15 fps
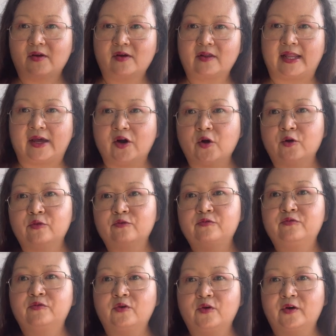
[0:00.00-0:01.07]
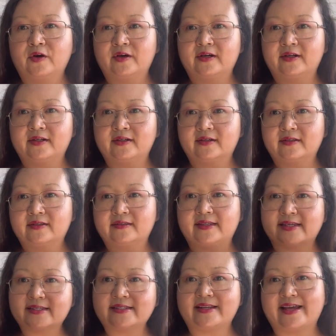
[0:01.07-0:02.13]
VLLO for
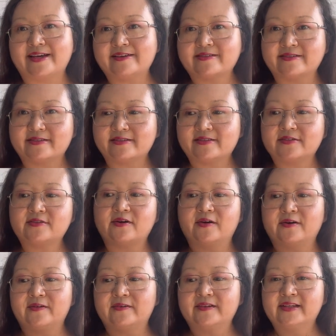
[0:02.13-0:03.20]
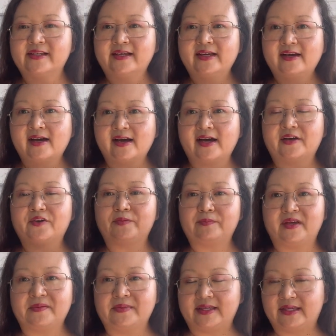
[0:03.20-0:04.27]
destinations, so I could
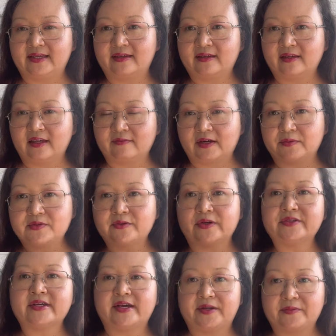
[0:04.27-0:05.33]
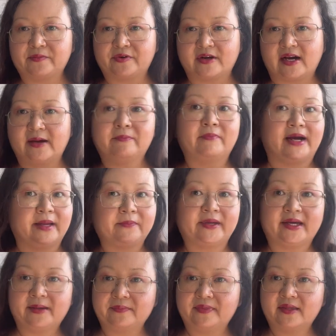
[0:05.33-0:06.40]
maybe, if I was going to Edinburgh, I might
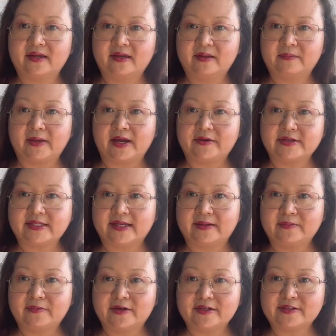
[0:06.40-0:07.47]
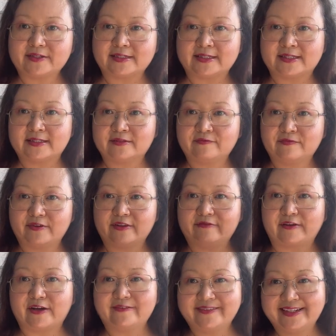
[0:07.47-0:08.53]
pick up the Paris Edinburgh just for the
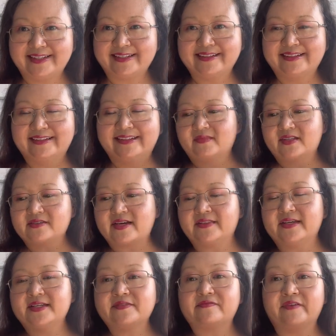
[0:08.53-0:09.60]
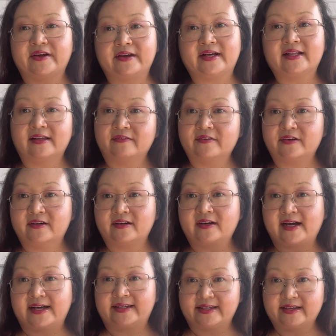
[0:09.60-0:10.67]
fun of it. So I think it's a very clever
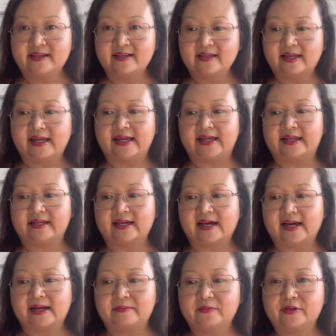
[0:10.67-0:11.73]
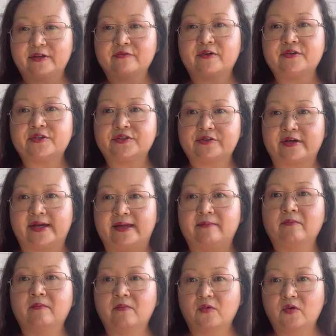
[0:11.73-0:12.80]
idea, and I'm looking forward to
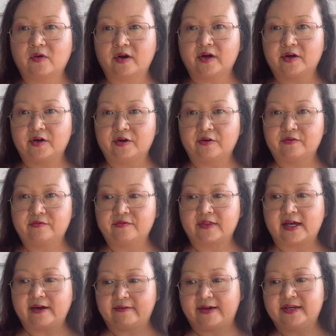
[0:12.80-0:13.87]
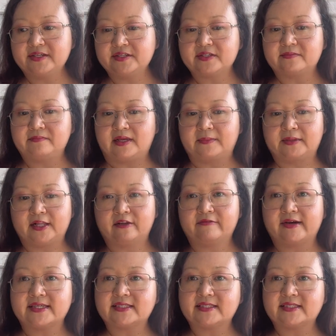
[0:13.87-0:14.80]
trying more of that range, and maybe I'll find